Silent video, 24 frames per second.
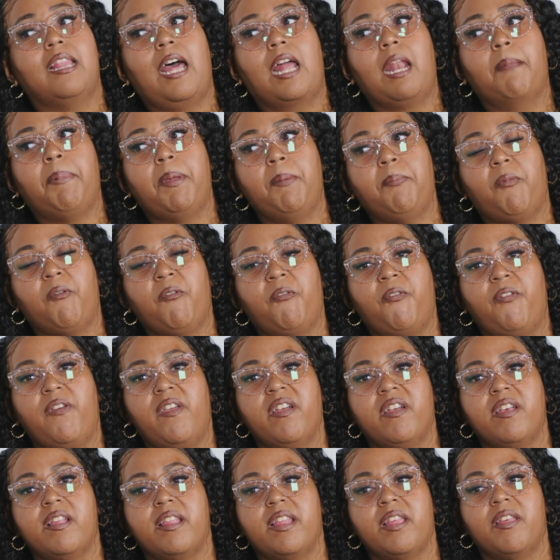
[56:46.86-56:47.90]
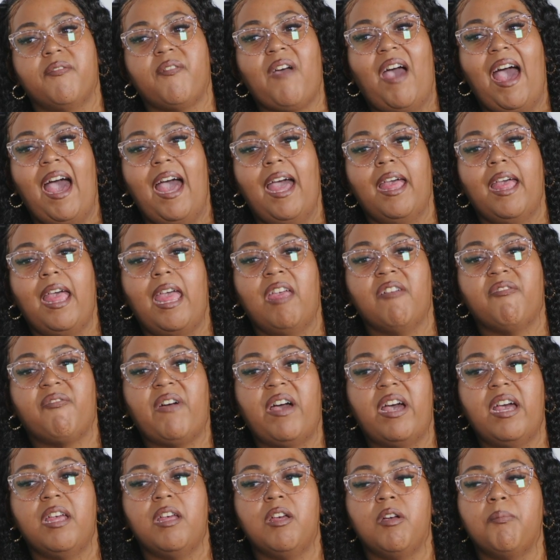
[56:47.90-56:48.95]
of people fear, is if
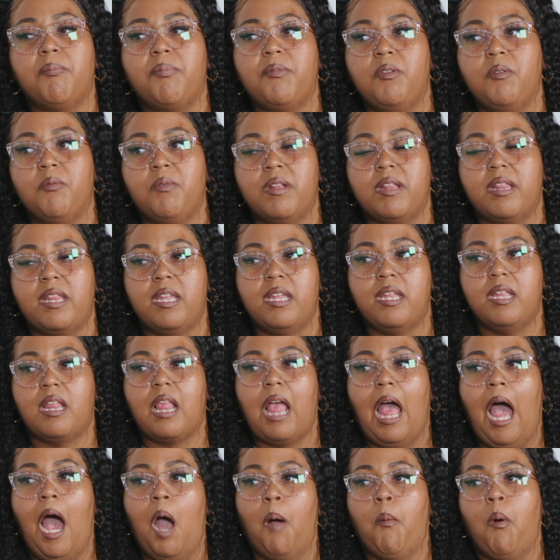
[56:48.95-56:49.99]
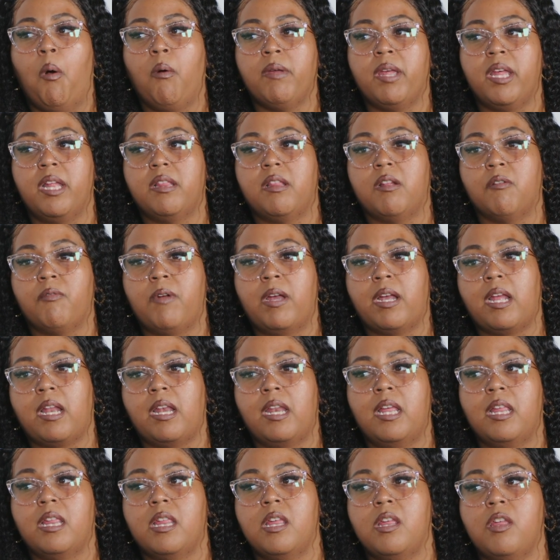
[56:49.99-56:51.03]
I help you with this, I won't get the
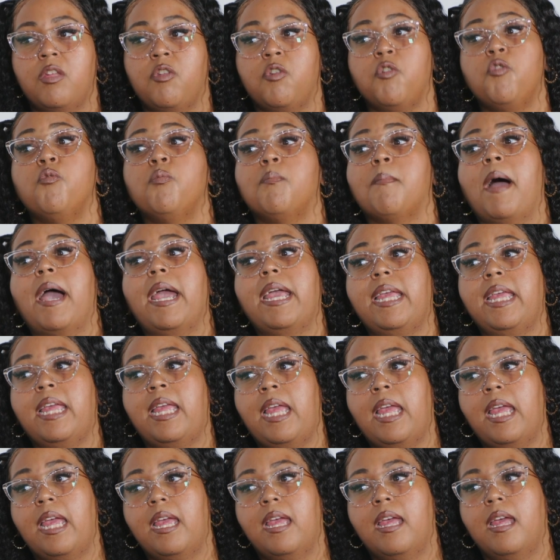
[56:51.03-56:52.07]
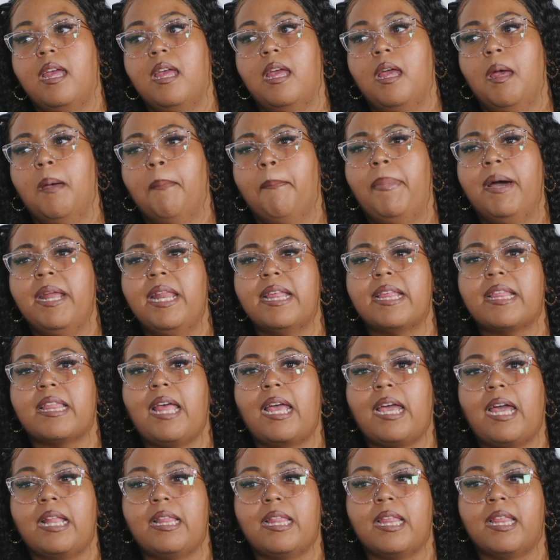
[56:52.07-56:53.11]
recognition you might get. But it's
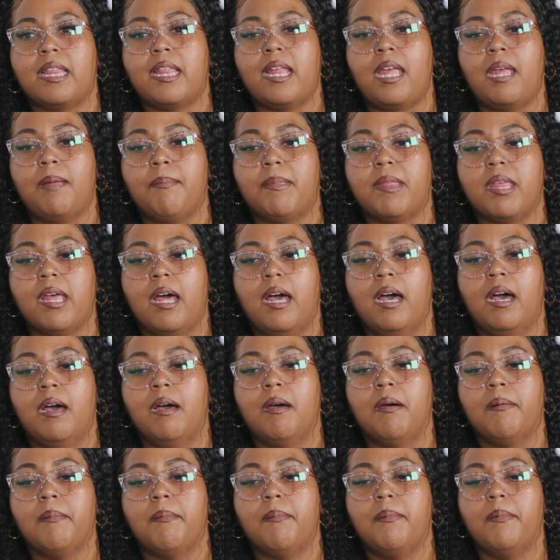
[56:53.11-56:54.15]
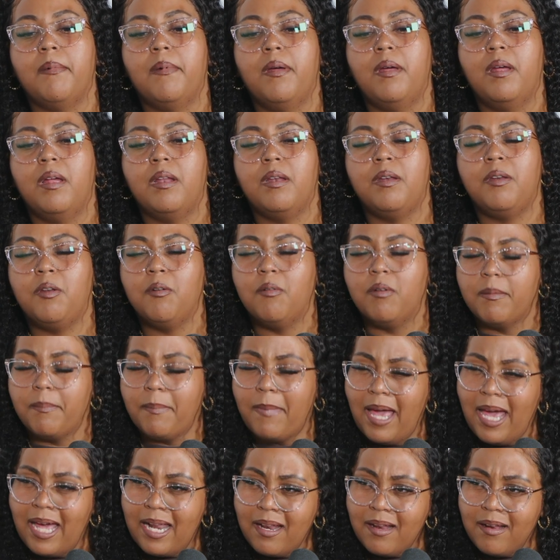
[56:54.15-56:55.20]
like, at the same time, do it
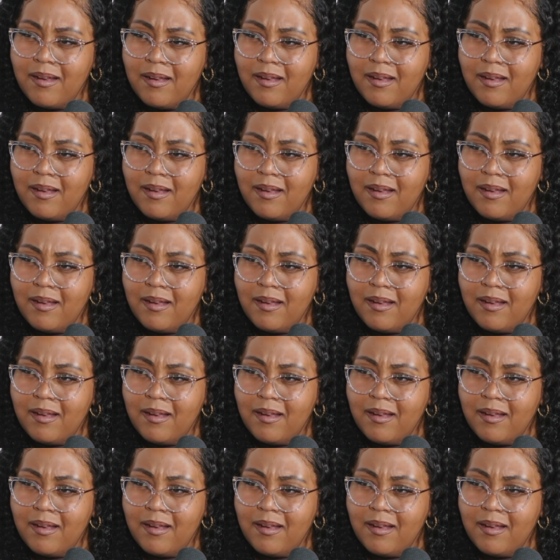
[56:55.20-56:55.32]
matter?